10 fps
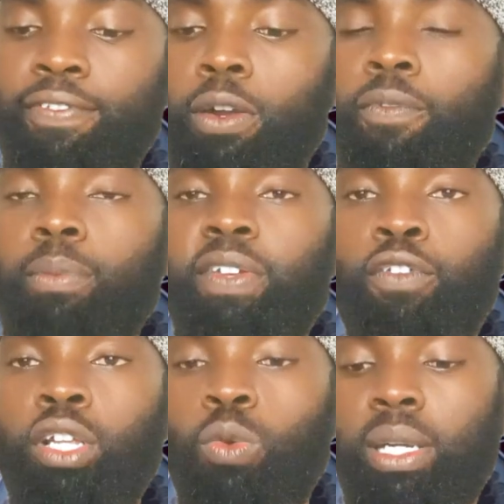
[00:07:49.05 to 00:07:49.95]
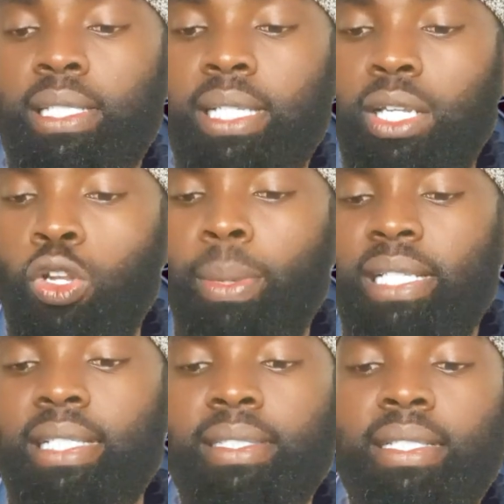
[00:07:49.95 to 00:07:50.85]
From the following words,
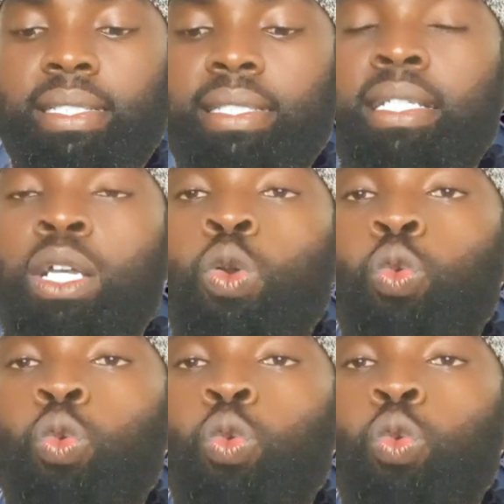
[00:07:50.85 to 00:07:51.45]
nominal sentences,